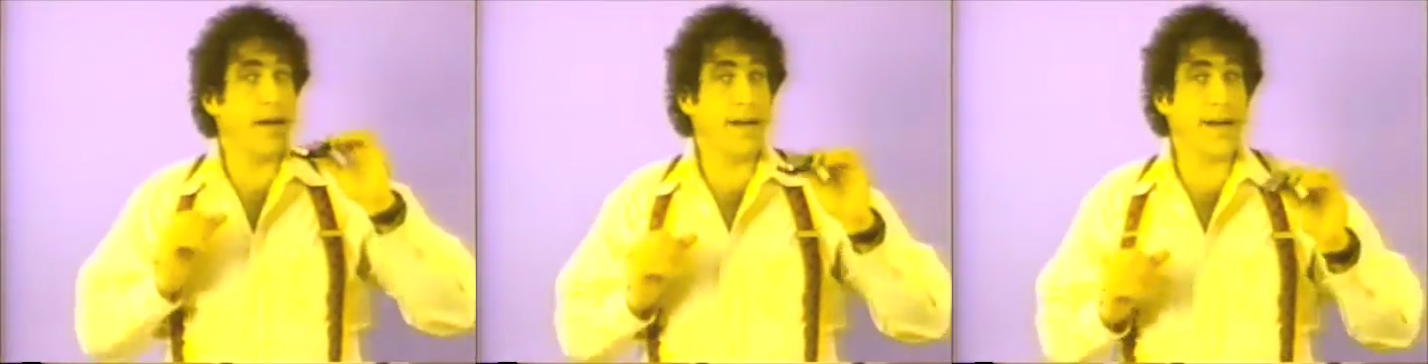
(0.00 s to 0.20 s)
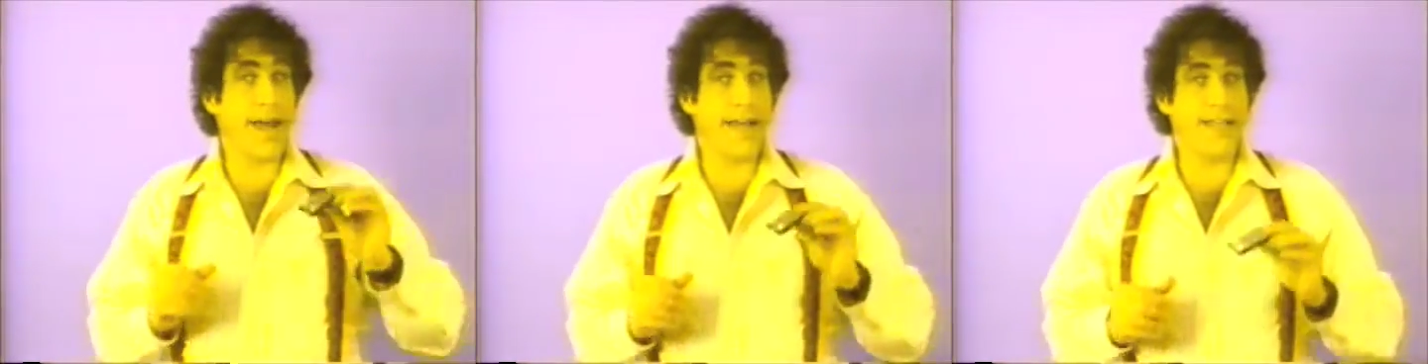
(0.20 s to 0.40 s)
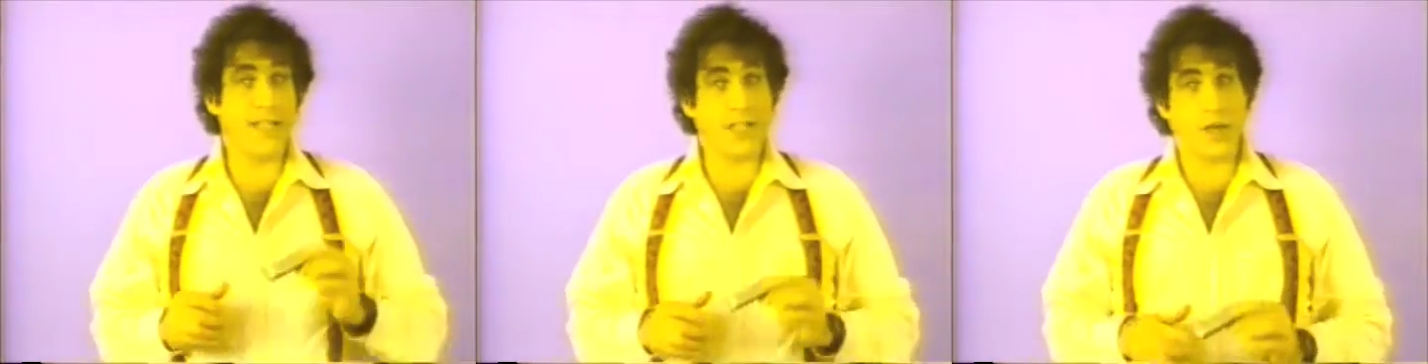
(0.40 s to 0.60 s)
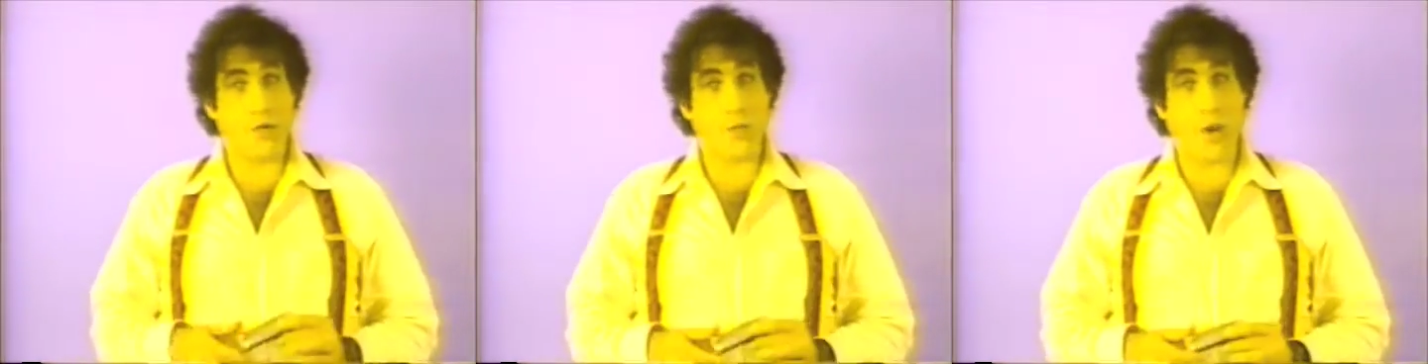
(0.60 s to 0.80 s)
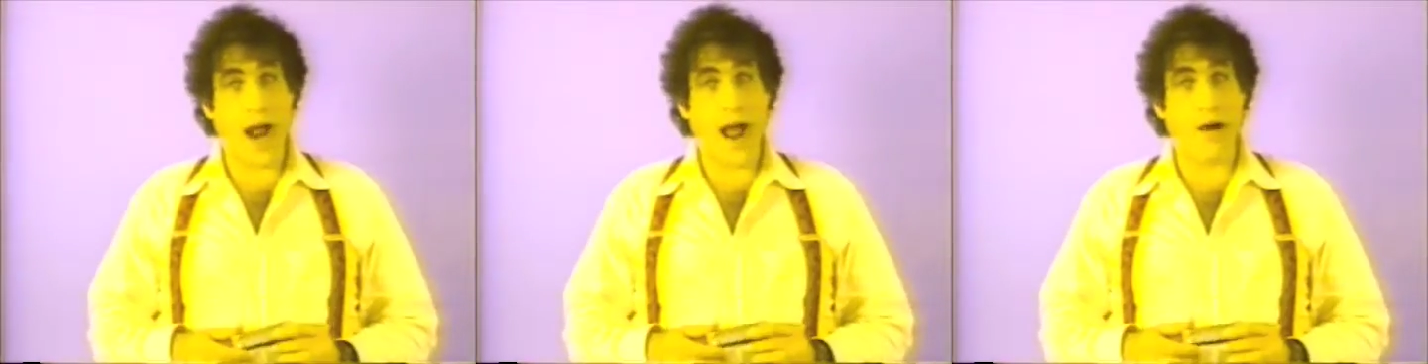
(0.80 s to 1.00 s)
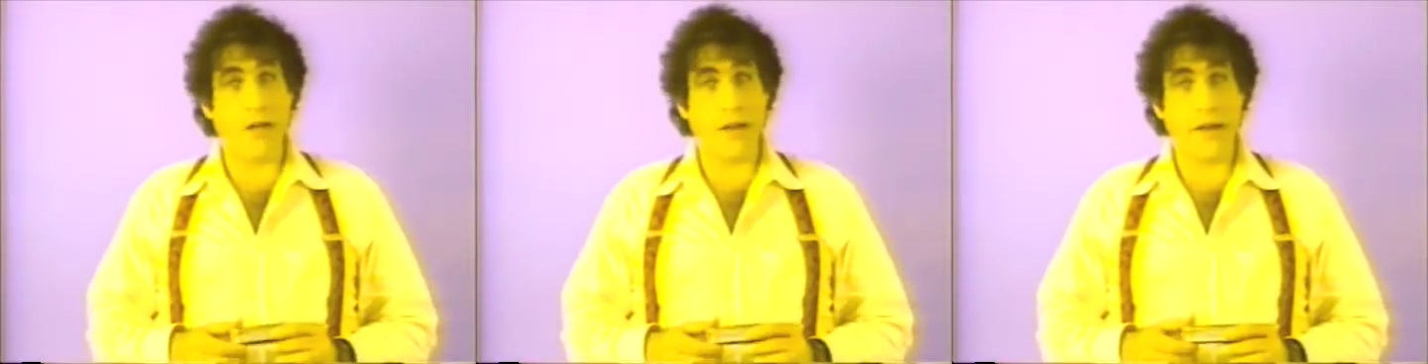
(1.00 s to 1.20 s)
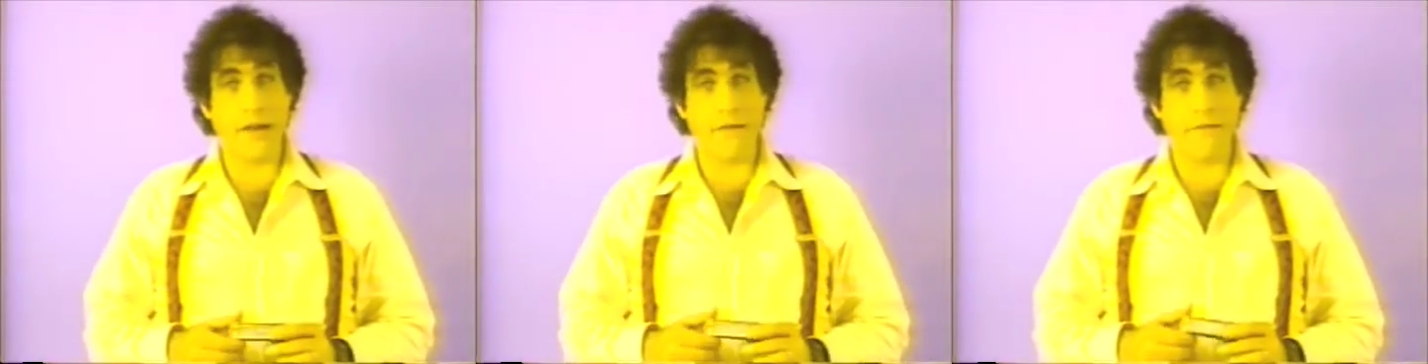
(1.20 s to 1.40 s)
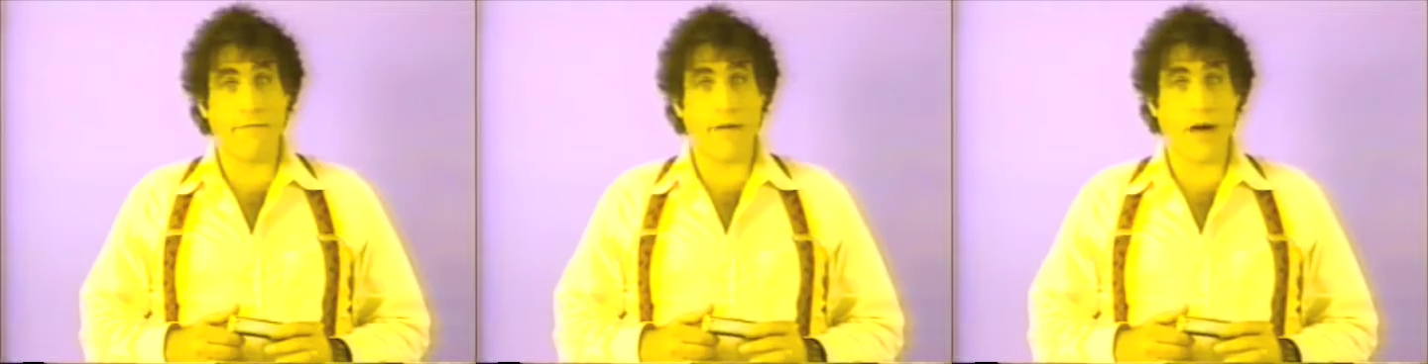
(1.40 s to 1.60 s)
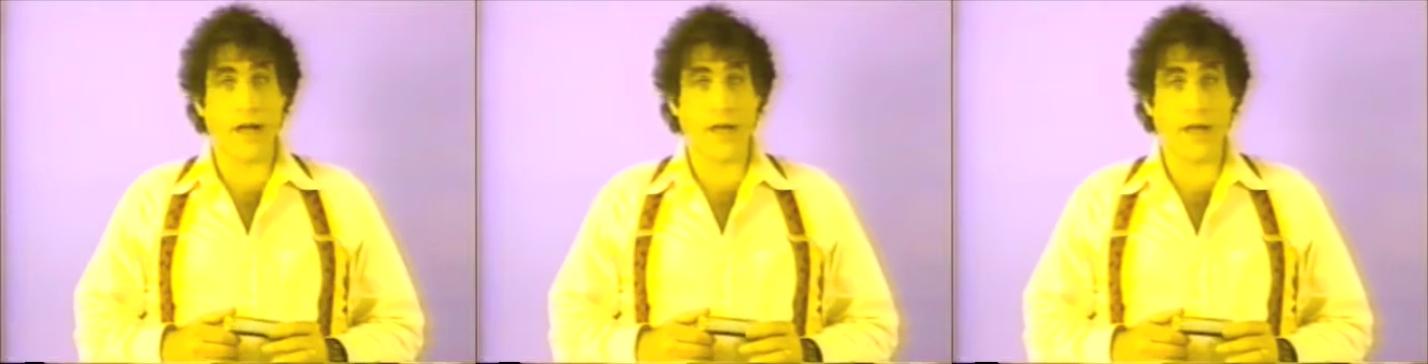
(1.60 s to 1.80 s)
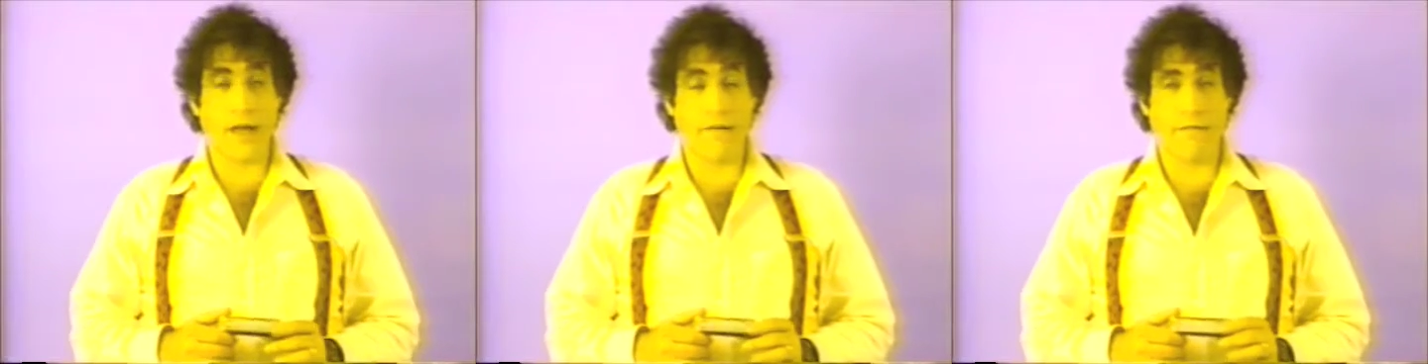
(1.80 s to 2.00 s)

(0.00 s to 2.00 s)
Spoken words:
A nice growling, funky